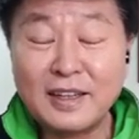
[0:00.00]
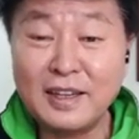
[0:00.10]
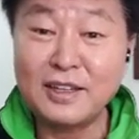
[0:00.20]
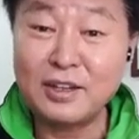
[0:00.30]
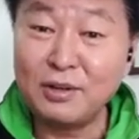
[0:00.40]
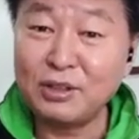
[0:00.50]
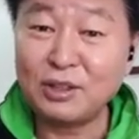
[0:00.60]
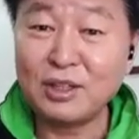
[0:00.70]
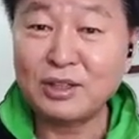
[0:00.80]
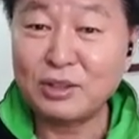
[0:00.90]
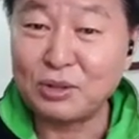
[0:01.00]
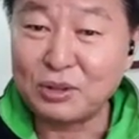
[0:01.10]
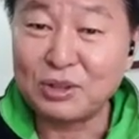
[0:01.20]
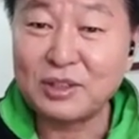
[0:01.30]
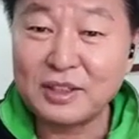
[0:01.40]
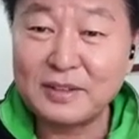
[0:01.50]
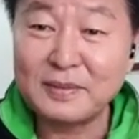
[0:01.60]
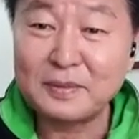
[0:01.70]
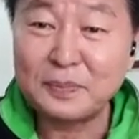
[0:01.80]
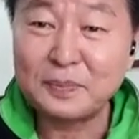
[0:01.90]
In Christian church,
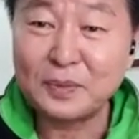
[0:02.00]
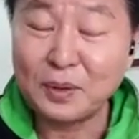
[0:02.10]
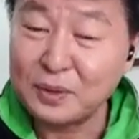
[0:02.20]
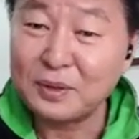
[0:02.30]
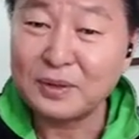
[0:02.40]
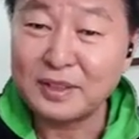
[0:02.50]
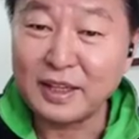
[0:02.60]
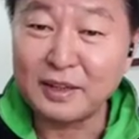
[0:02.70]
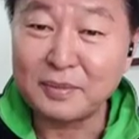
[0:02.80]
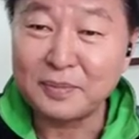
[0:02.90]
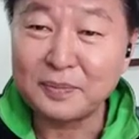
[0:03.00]
also same.